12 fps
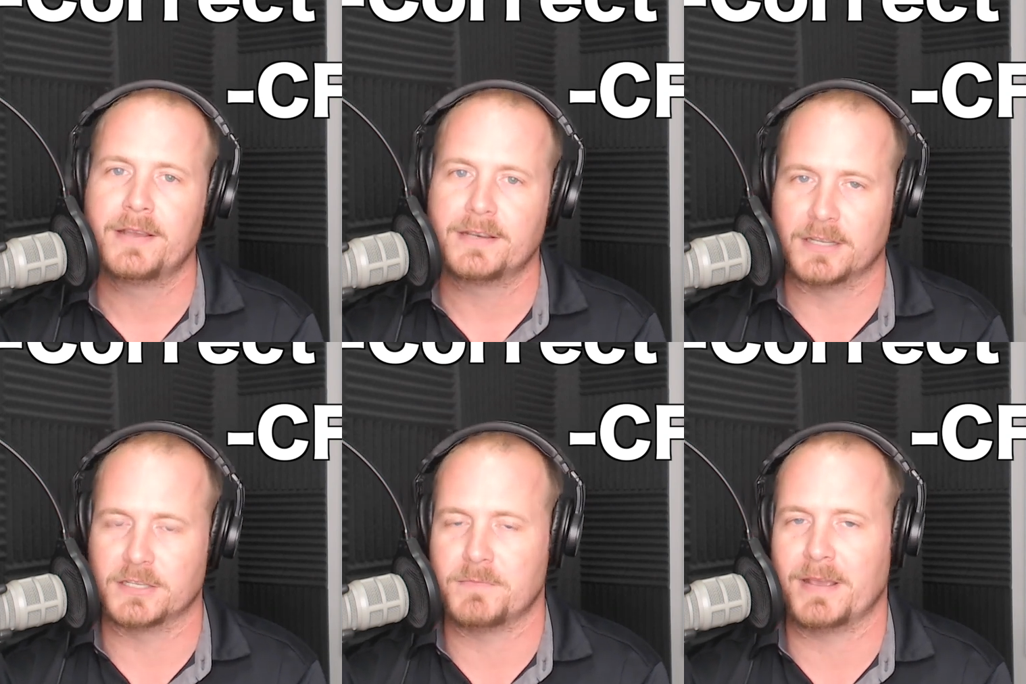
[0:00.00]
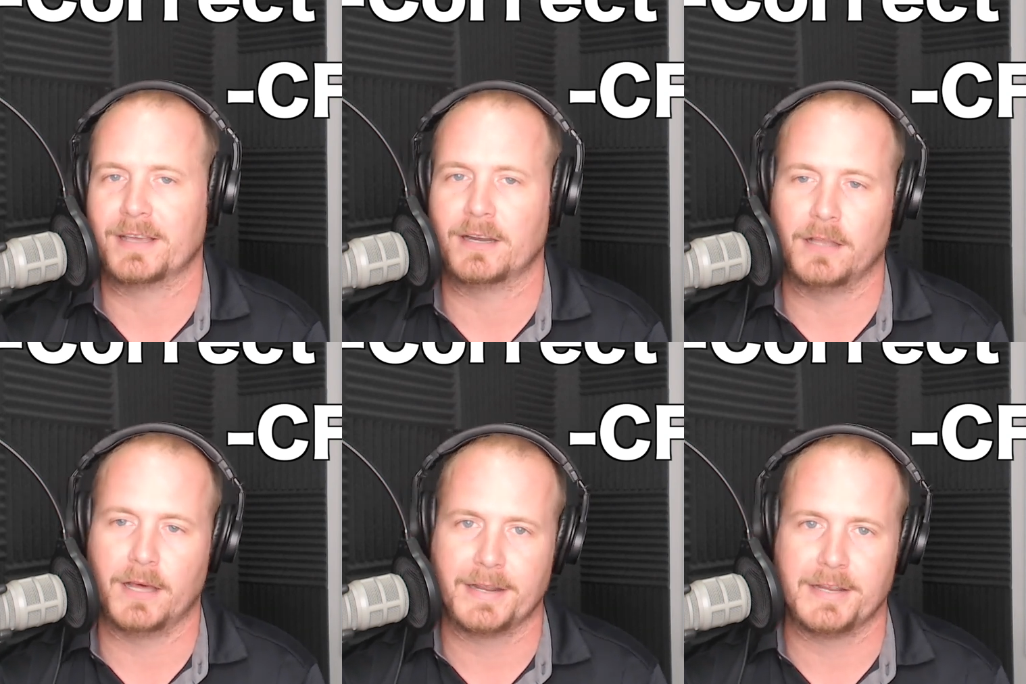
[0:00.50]
does make it a
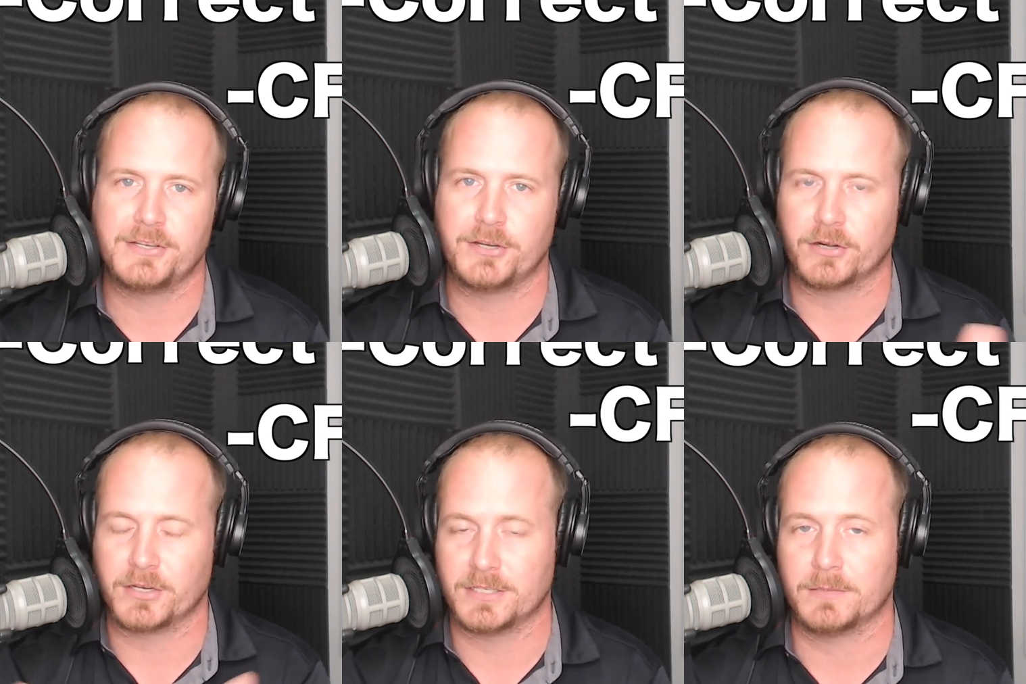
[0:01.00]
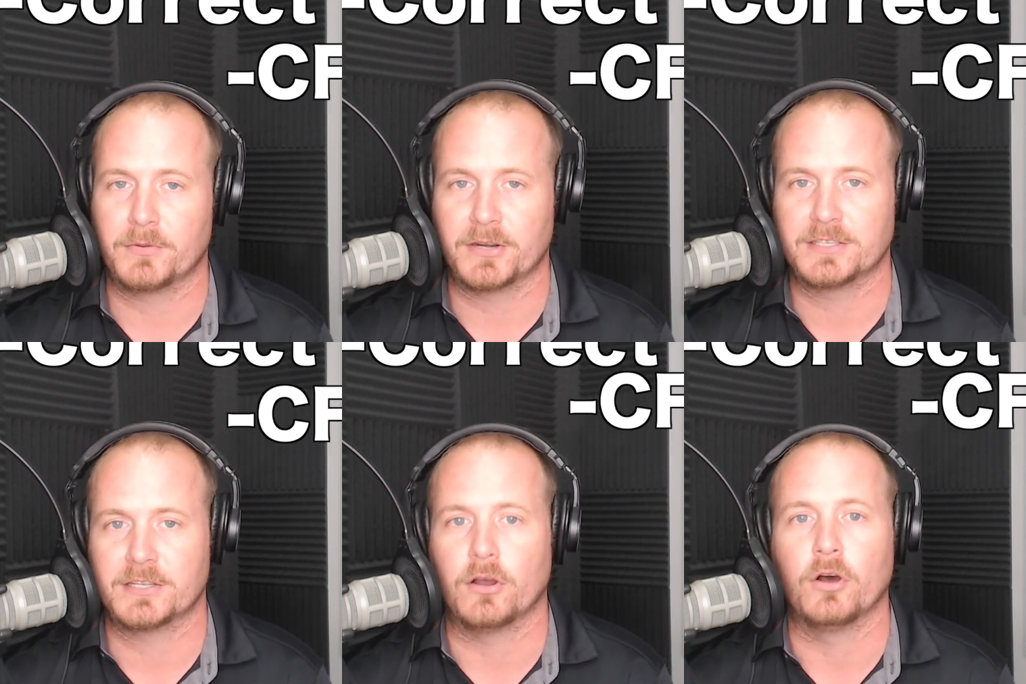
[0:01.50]
lot easier because it
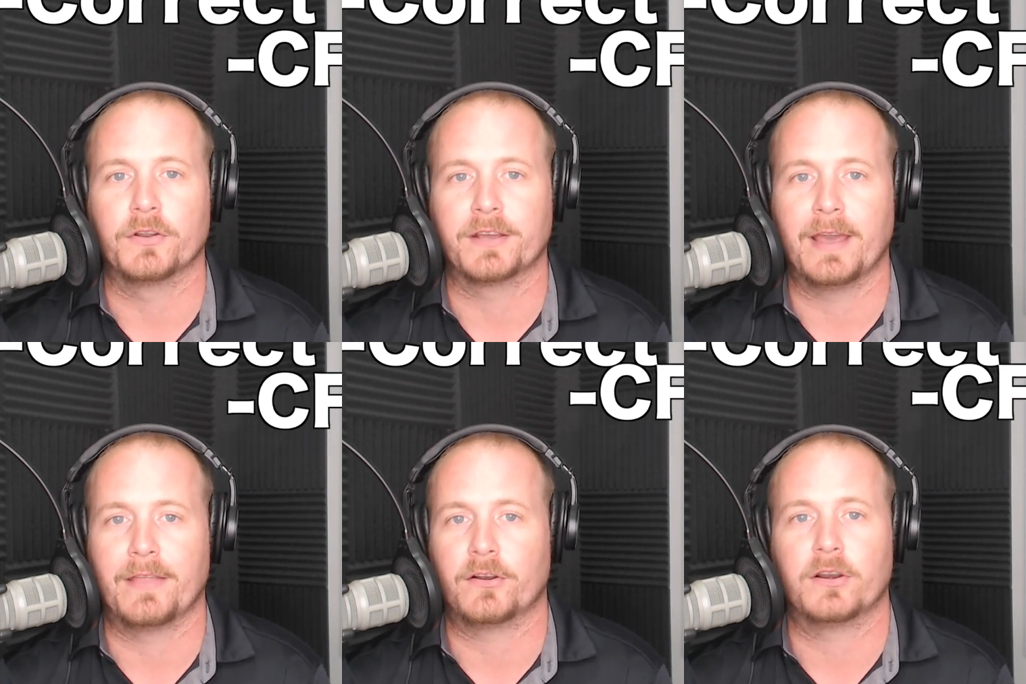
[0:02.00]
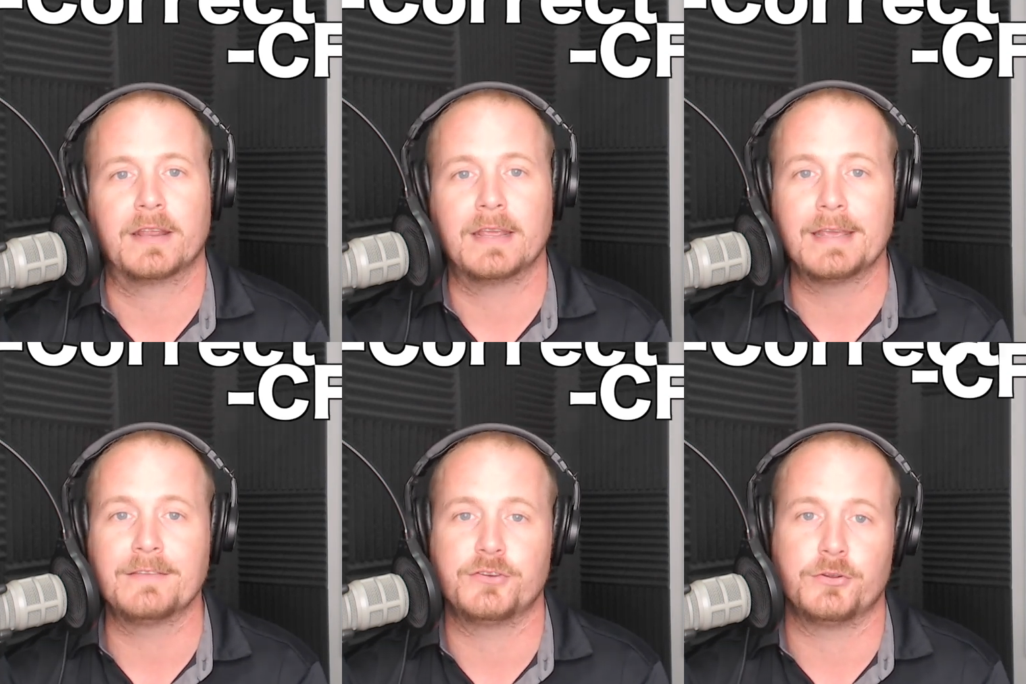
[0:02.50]
brings it all together and
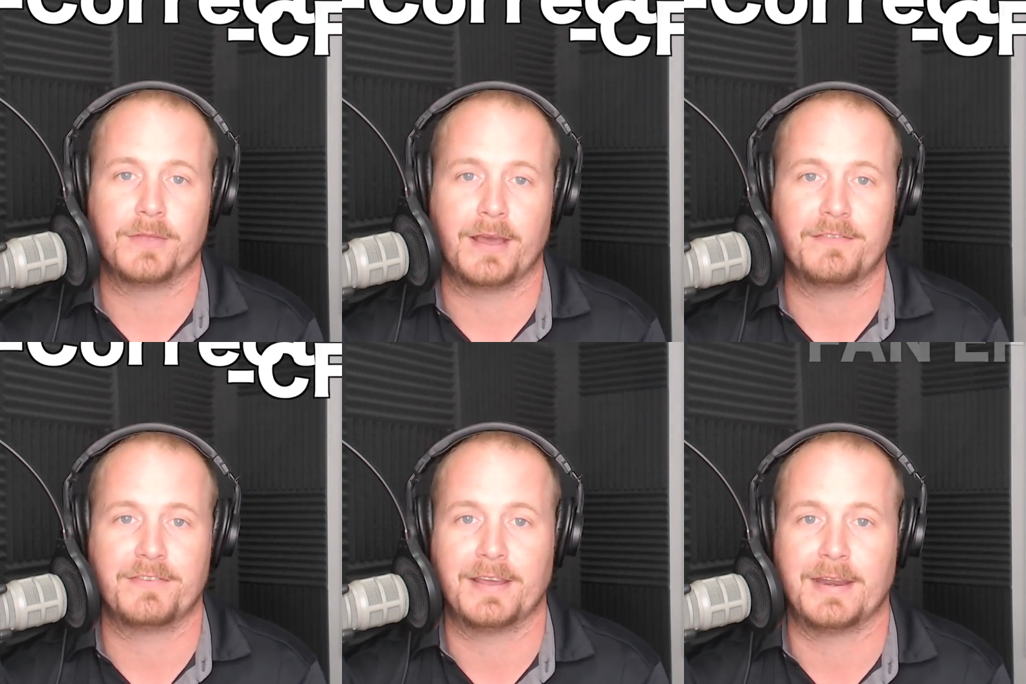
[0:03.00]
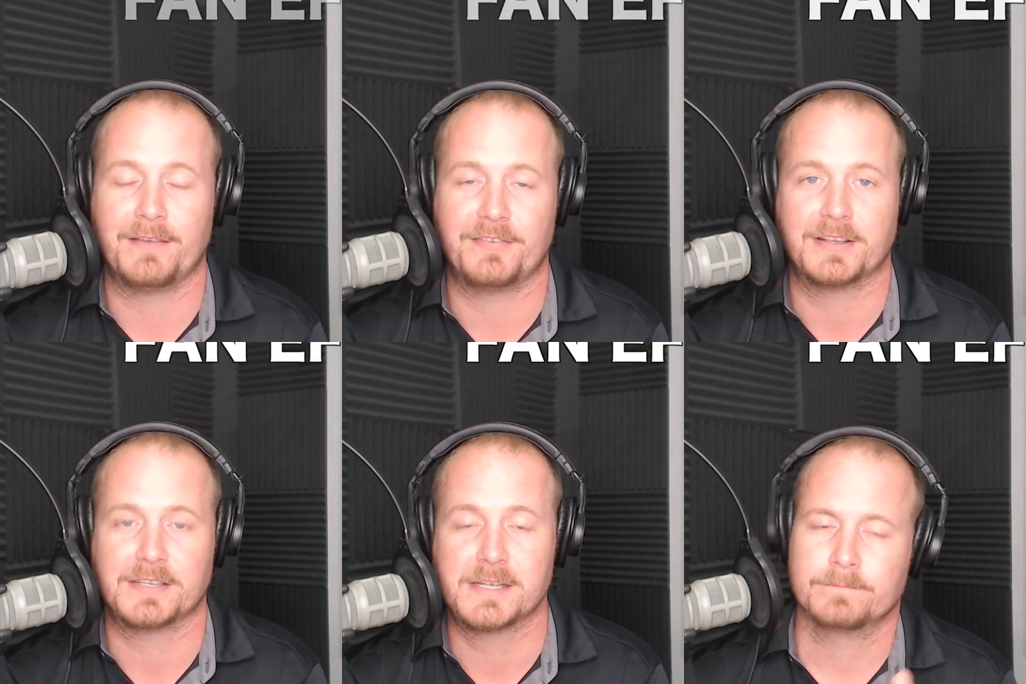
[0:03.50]
gives you that fan
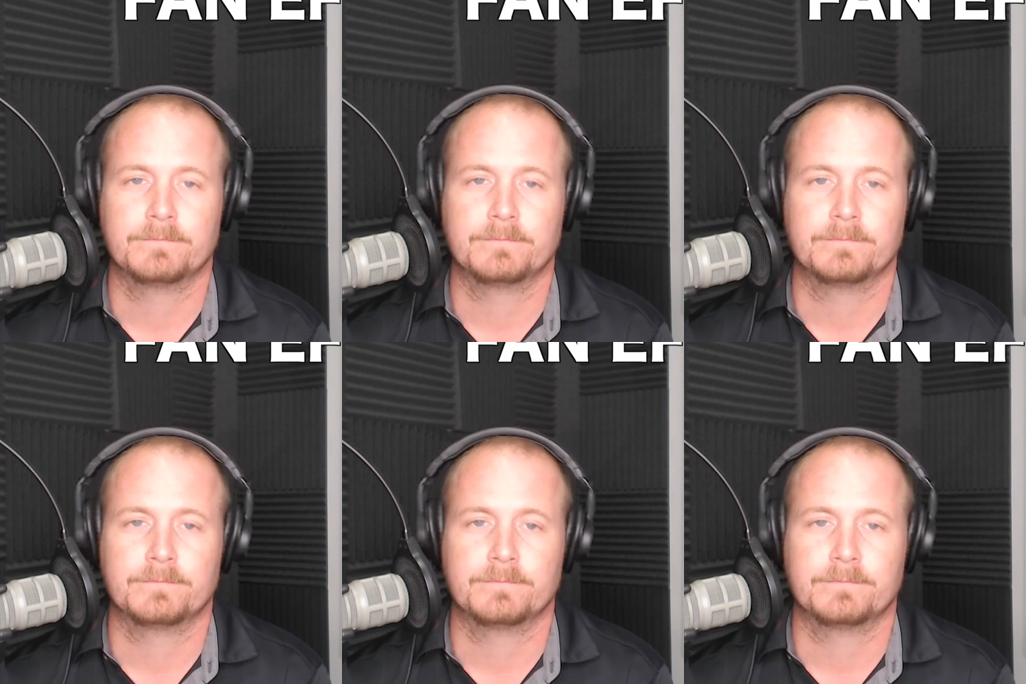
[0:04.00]
efficacy.